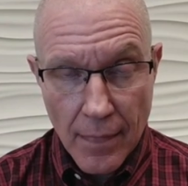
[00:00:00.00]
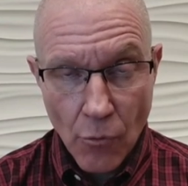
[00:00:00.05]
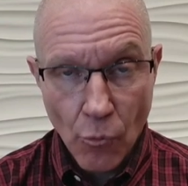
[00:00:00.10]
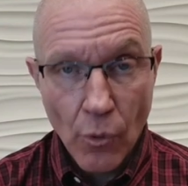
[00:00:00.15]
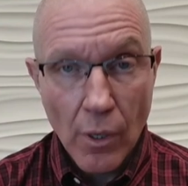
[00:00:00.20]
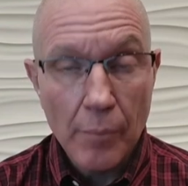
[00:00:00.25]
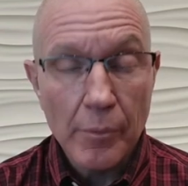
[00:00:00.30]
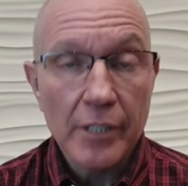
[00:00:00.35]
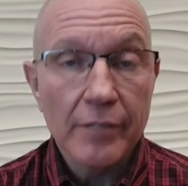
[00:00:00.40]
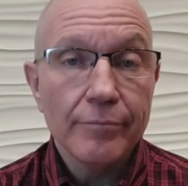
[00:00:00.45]

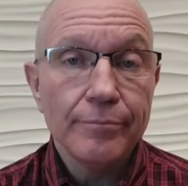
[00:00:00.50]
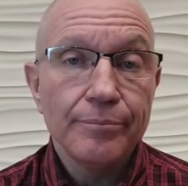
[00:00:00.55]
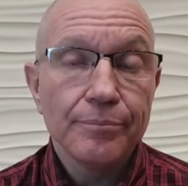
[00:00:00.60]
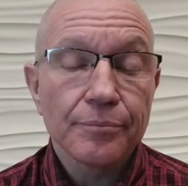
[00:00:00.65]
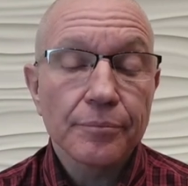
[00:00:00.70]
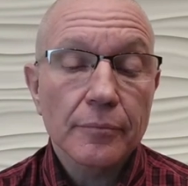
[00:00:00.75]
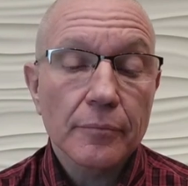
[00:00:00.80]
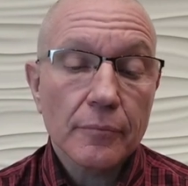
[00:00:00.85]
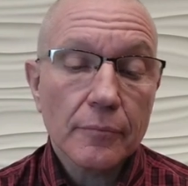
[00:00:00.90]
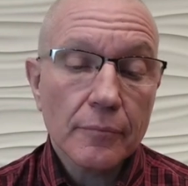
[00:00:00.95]
Women,
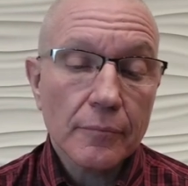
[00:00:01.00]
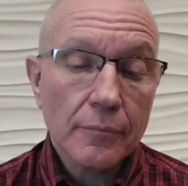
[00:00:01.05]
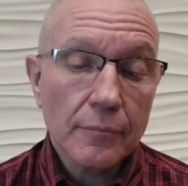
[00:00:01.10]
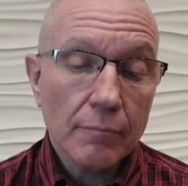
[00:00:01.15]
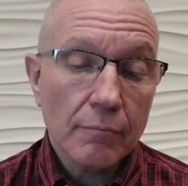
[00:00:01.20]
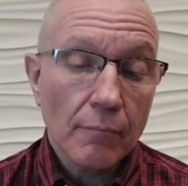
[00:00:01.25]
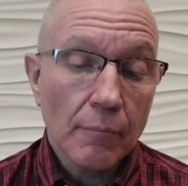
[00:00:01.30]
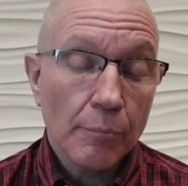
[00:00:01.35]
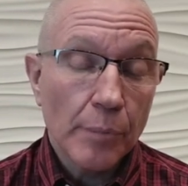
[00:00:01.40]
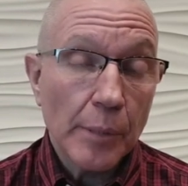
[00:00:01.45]

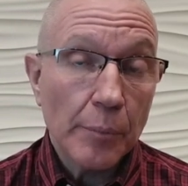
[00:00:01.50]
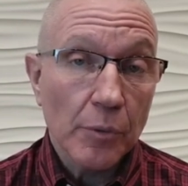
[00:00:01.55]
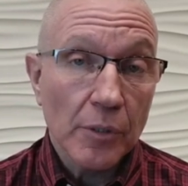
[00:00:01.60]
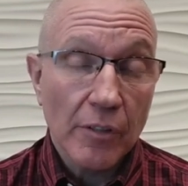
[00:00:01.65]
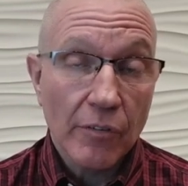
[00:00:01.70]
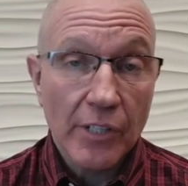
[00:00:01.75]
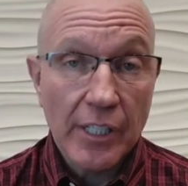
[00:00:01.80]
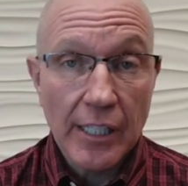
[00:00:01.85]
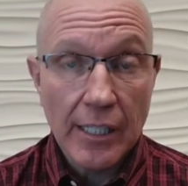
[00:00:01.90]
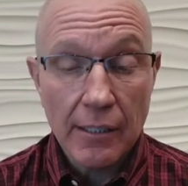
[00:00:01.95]
people
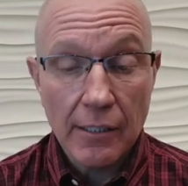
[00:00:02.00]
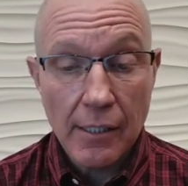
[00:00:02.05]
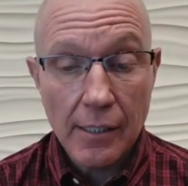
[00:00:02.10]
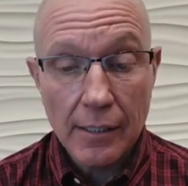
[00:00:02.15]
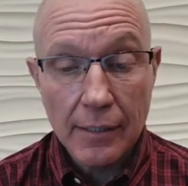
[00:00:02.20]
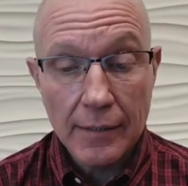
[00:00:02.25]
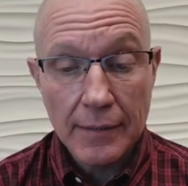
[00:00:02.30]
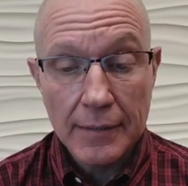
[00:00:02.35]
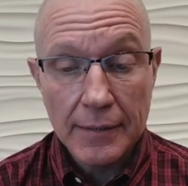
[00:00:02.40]
of color,